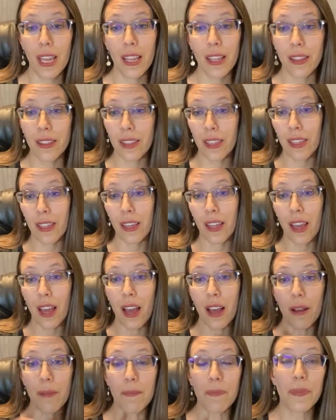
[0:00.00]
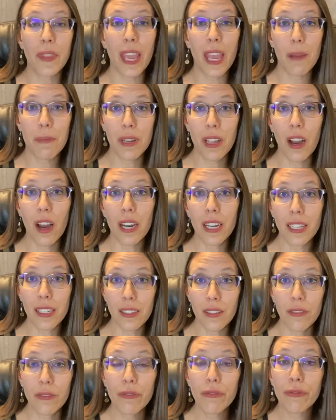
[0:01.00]
The amniotic
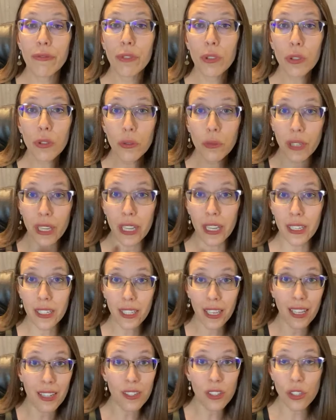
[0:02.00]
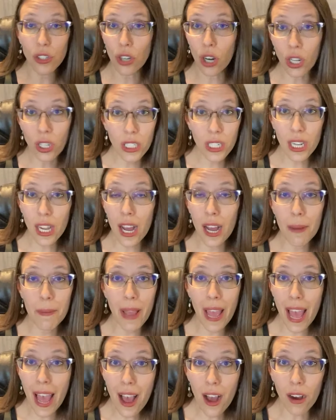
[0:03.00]
fluid can start to come
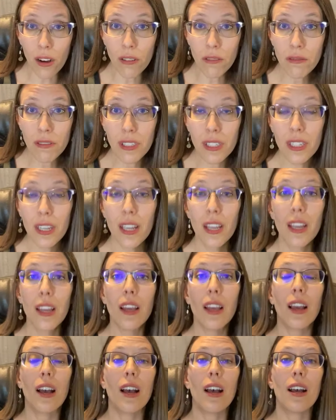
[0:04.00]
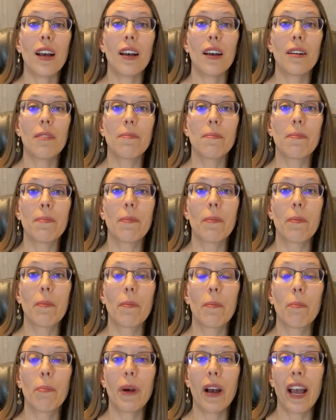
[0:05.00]
out
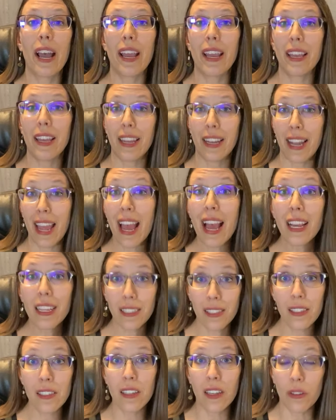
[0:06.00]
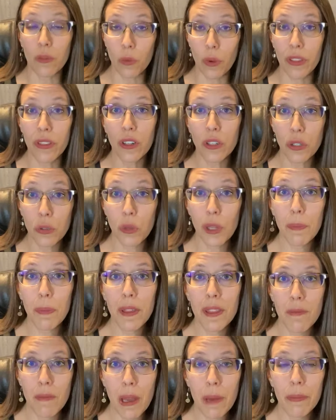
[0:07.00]
by an accident. When they're sweeping
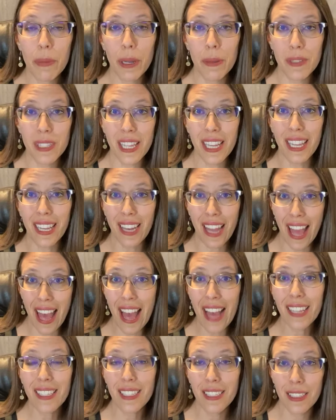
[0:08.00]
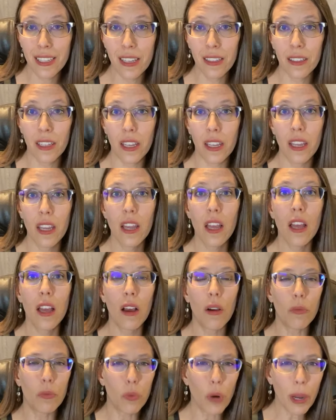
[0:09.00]
the membranes, they can accidentally
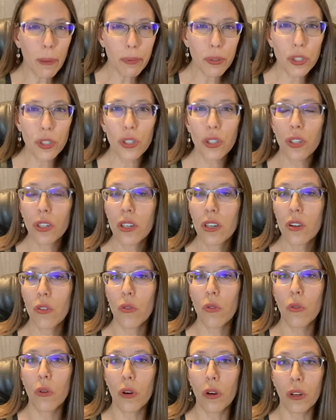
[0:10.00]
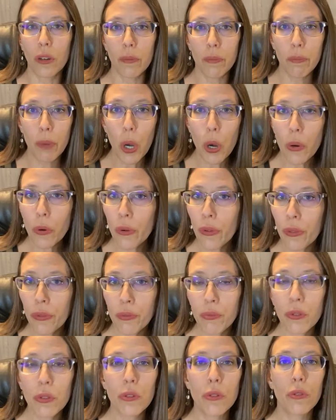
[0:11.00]
rupture or poke
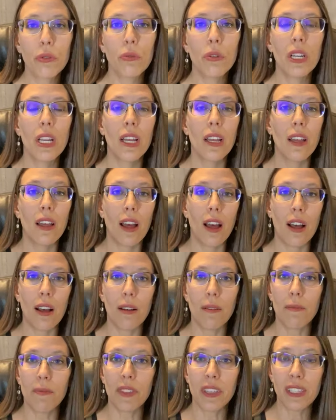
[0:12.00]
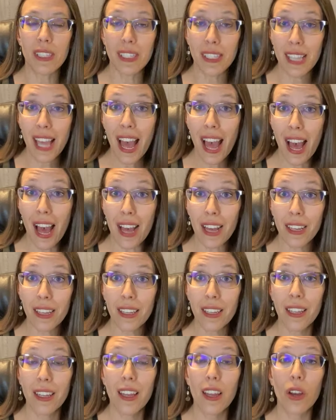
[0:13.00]
through the
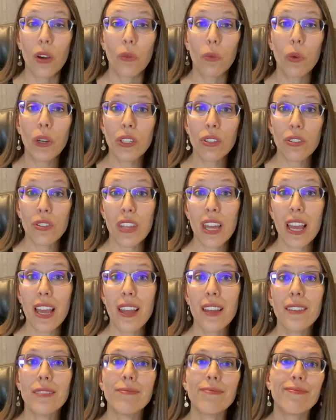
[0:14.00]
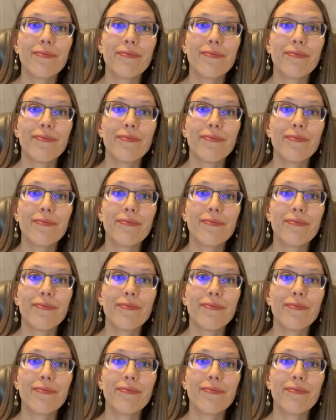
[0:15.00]
sac, which then